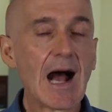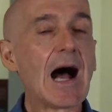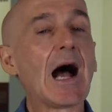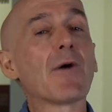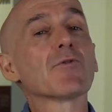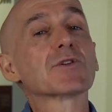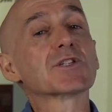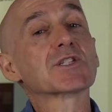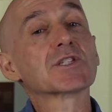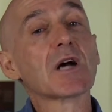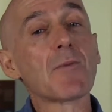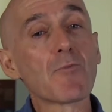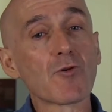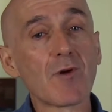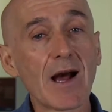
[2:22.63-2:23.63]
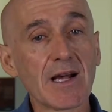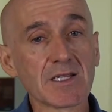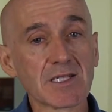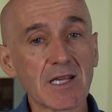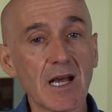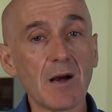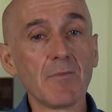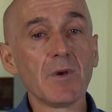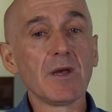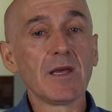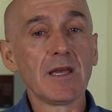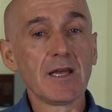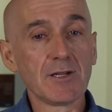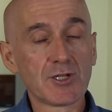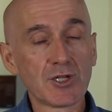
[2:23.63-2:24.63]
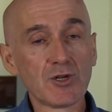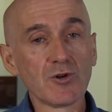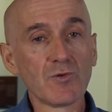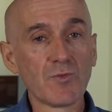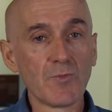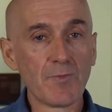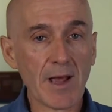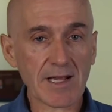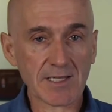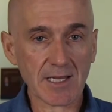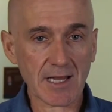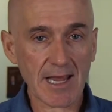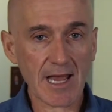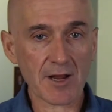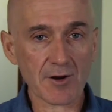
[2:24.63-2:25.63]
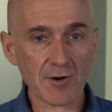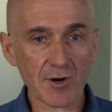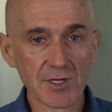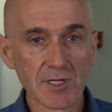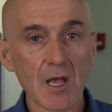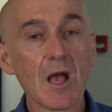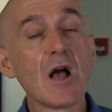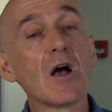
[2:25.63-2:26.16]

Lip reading: I will summarize them in two basic categories.